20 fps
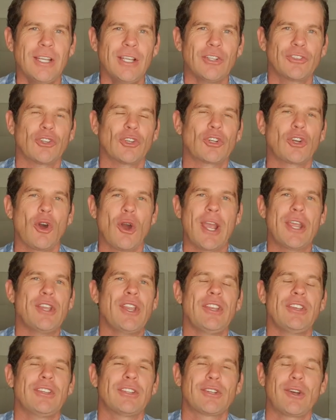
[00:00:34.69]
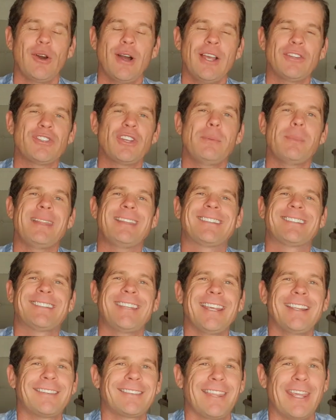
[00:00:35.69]
So guys need to be
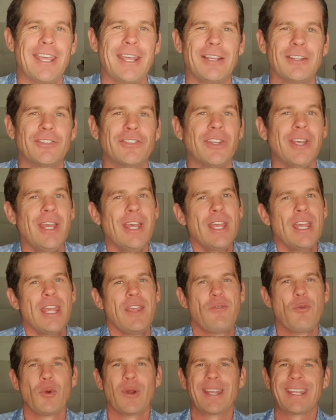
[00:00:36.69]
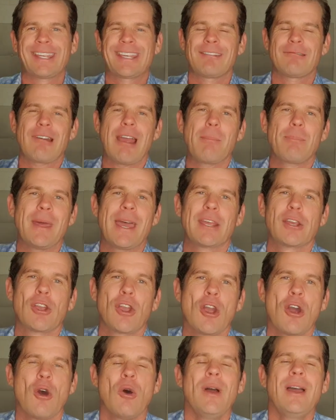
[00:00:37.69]
6 things if you want to grab that
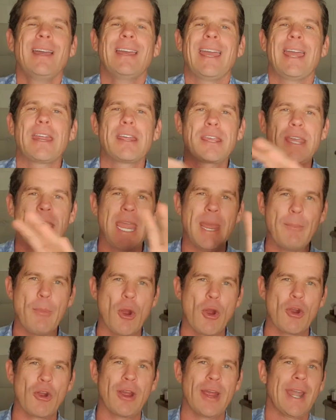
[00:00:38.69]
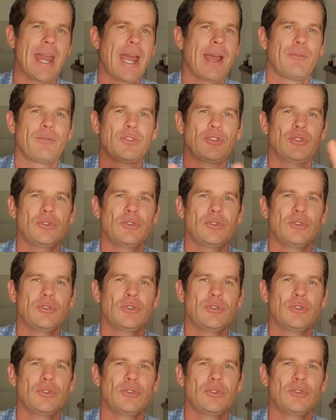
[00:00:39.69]
girl and keep her and have